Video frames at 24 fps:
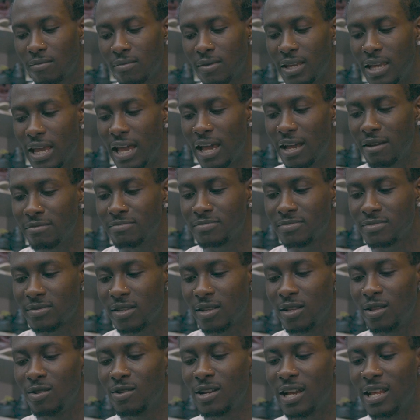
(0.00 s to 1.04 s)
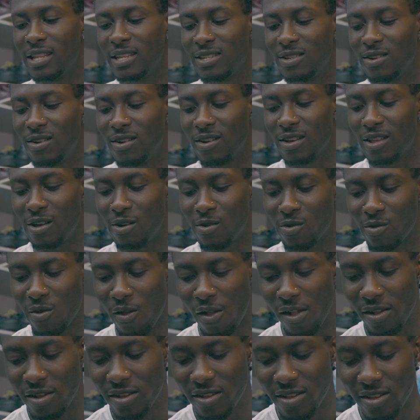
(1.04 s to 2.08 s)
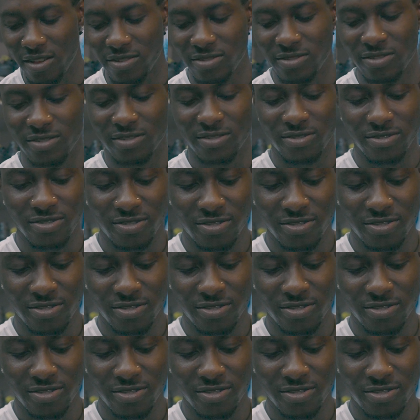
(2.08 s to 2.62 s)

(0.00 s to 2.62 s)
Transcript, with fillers: yeah, look at the song now.